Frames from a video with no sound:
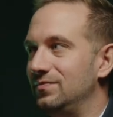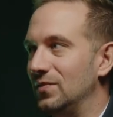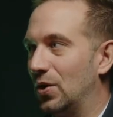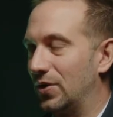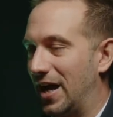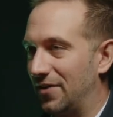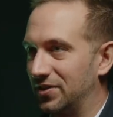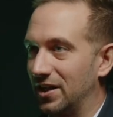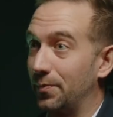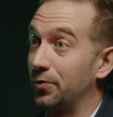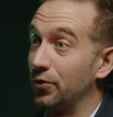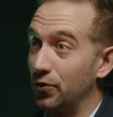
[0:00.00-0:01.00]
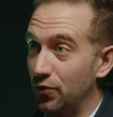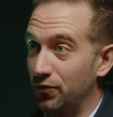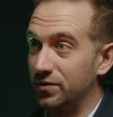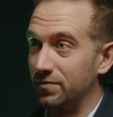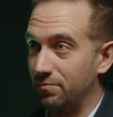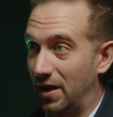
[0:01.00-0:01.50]
it would have to get
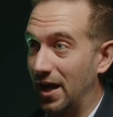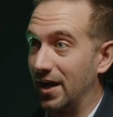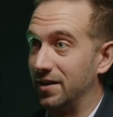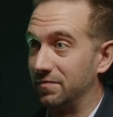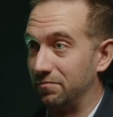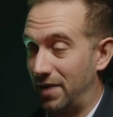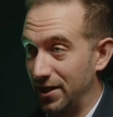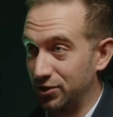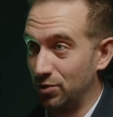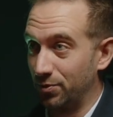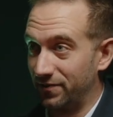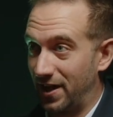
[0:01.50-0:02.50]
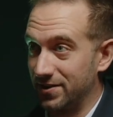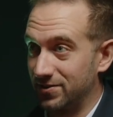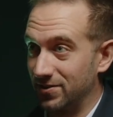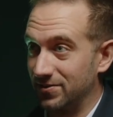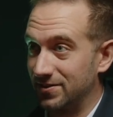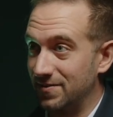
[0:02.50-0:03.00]
approved by my
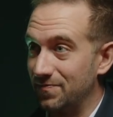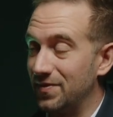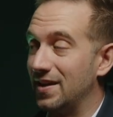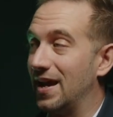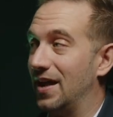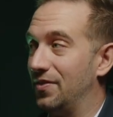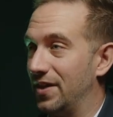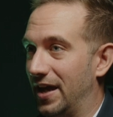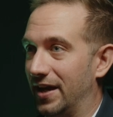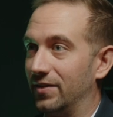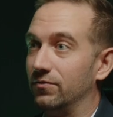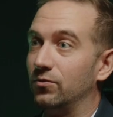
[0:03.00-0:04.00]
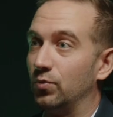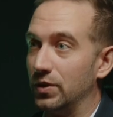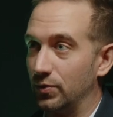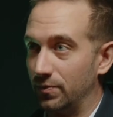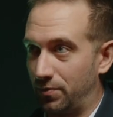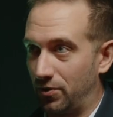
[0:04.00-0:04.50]
supervisors, and then we
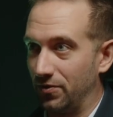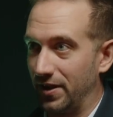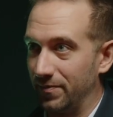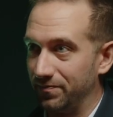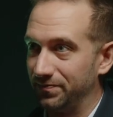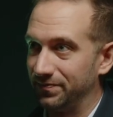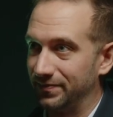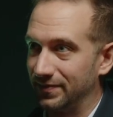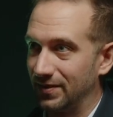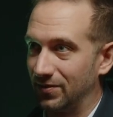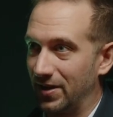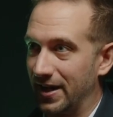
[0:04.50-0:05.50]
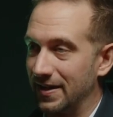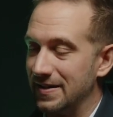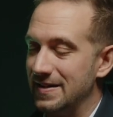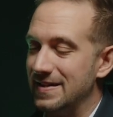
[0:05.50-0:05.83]
would pull them, right?